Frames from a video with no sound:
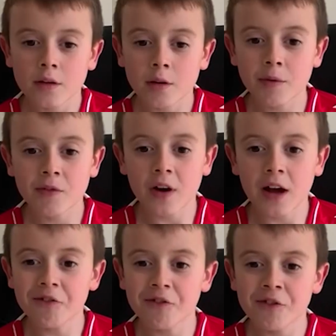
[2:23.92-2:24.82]
Five.
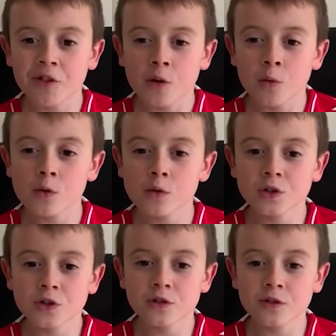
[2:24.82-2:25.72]
What was
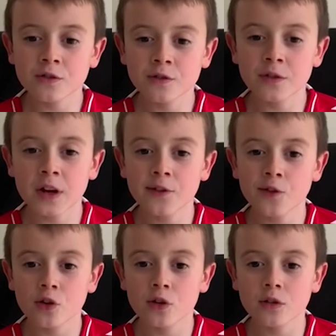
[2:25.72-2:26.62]
your
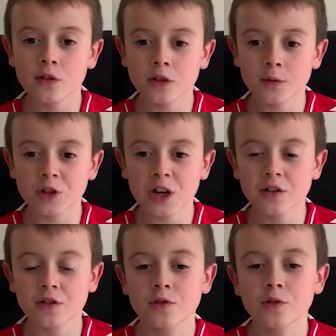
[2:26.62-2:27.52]
favourite subject at
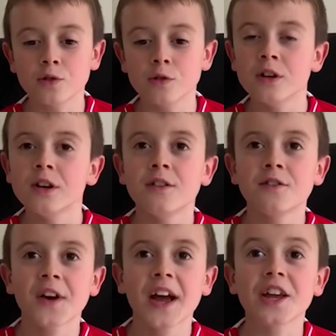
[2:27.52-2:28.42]
school?
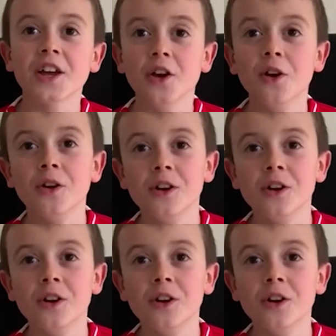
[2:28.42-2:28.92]
Thank you.